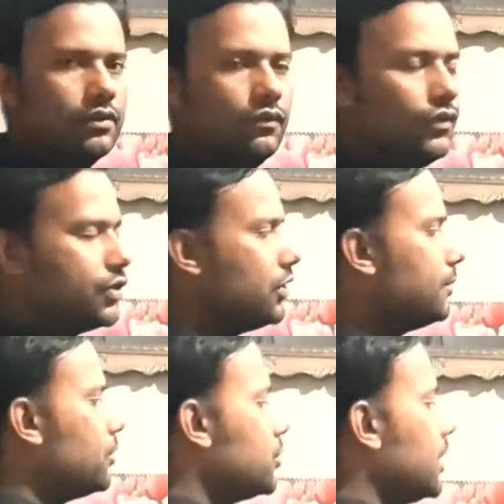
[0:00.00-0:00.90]
which
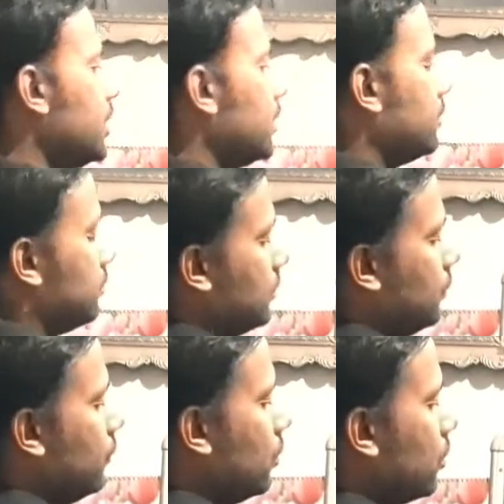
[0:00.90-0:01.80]
represent
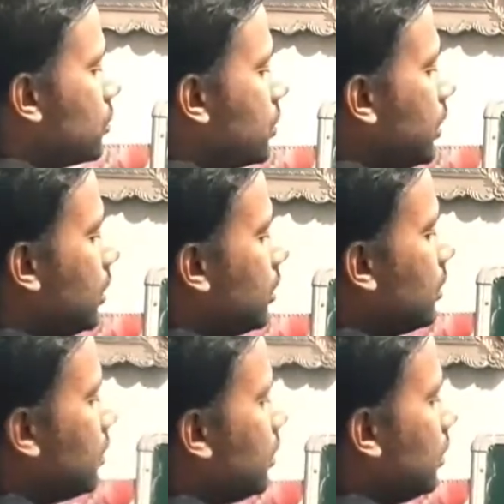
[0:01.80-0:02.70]
velocity.
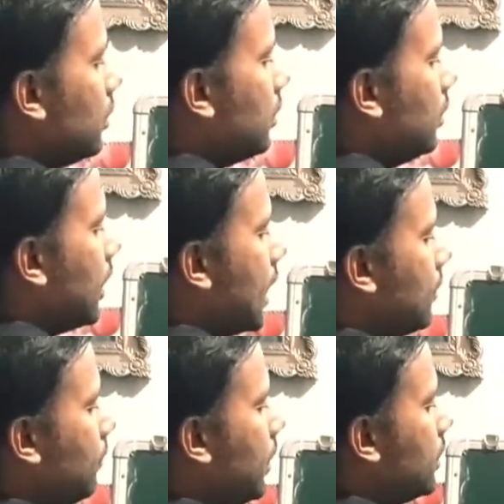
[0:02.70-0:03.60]

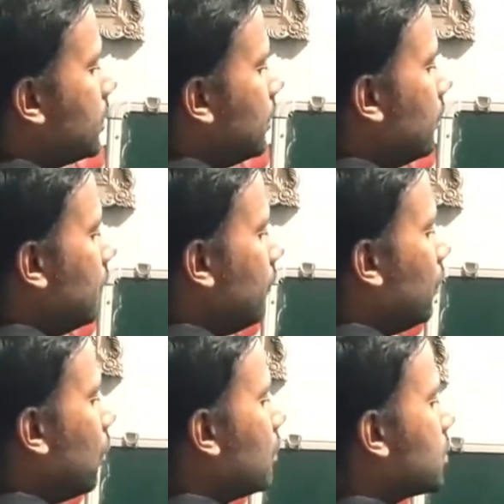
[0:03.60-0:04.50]
That means
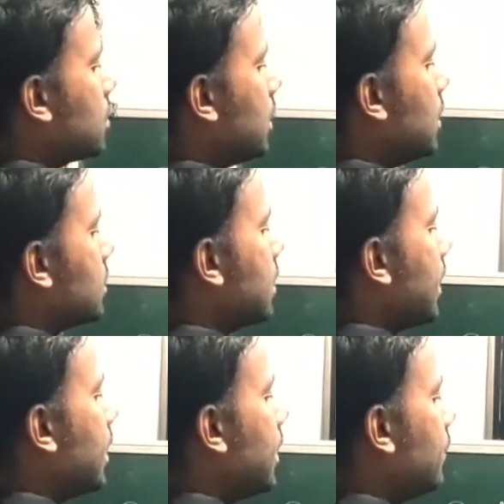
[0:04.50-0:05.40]
velocity is
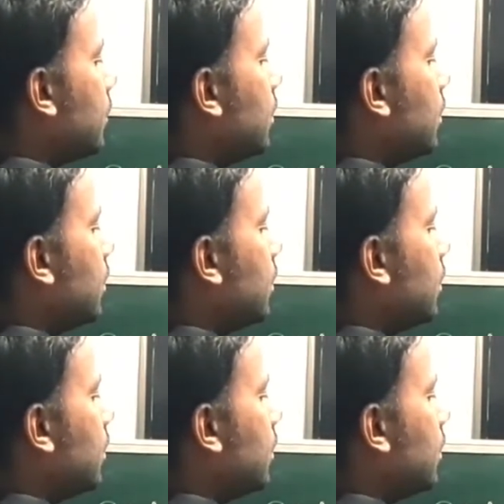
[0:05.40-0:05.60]
negative.